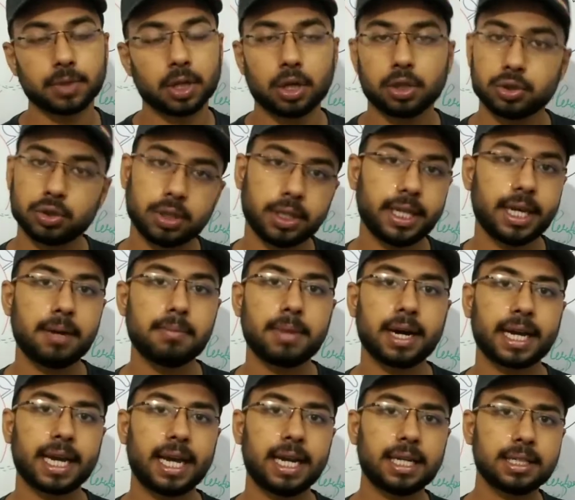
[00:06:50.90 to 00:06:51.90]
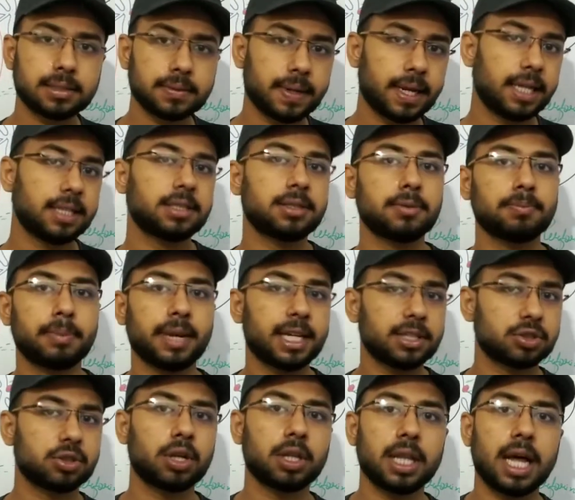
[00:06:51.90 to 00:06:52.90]
So their mechanism is
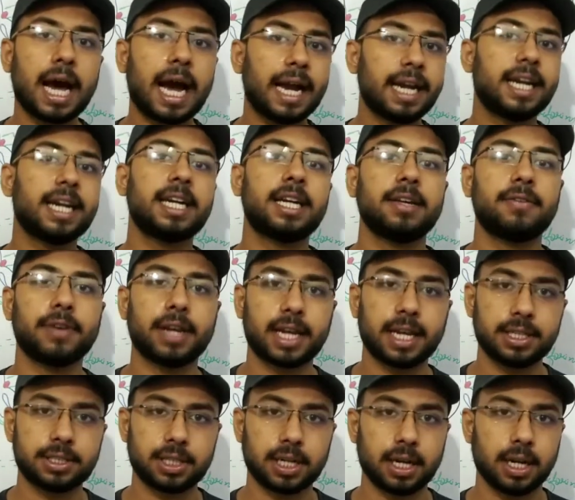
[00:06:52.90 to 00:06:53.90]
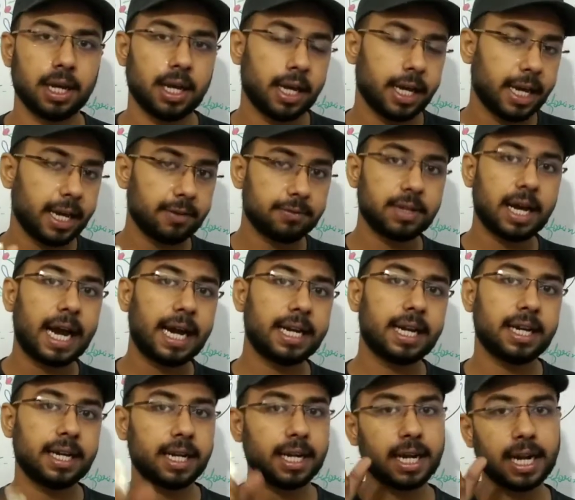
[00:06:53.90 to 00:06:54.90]
based on the identification. If the
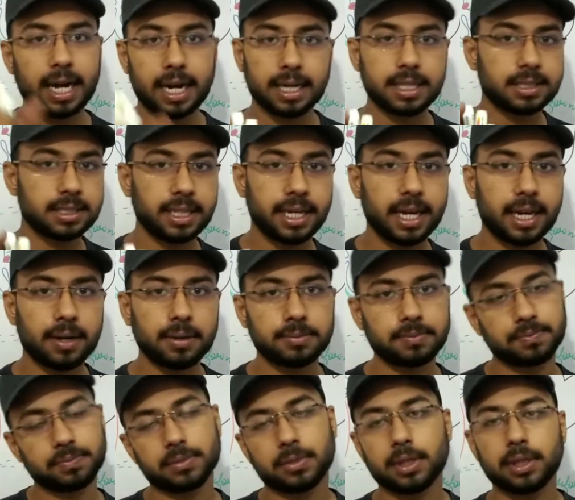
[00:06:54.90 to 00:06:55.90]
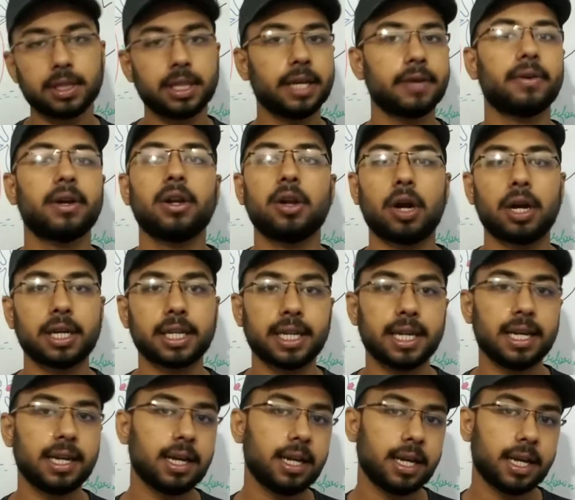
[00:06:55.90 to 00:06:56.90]
identity card is there, they will not
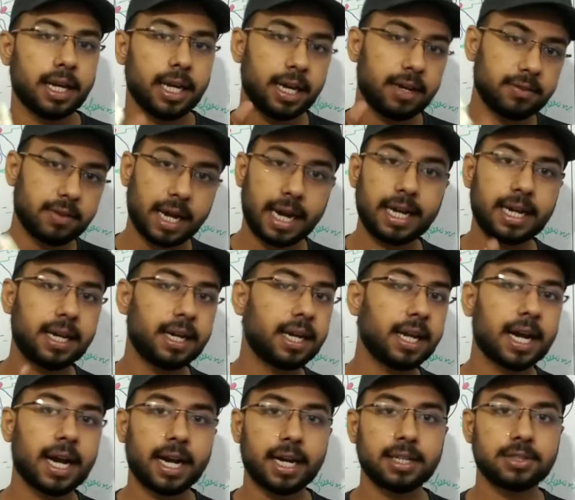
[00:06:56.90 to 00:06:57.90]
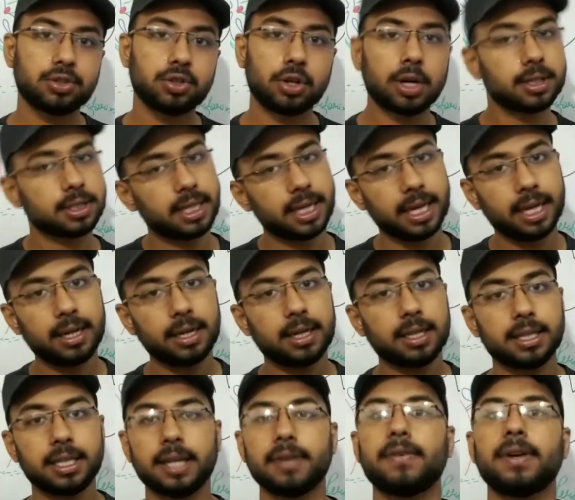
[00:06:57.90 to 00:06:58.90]
kill. If the identity card is not there,
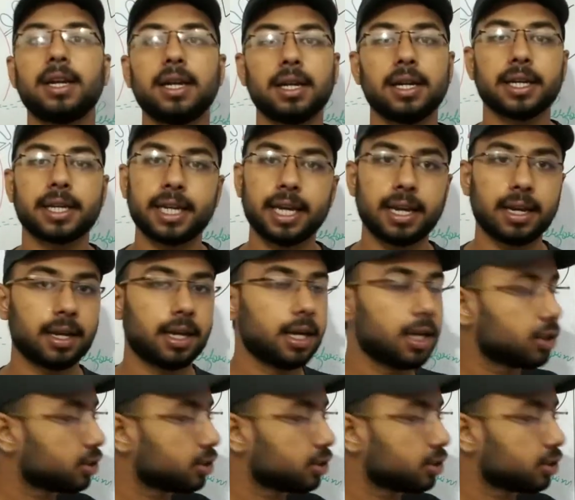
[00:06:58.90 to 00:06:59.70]
they will kill.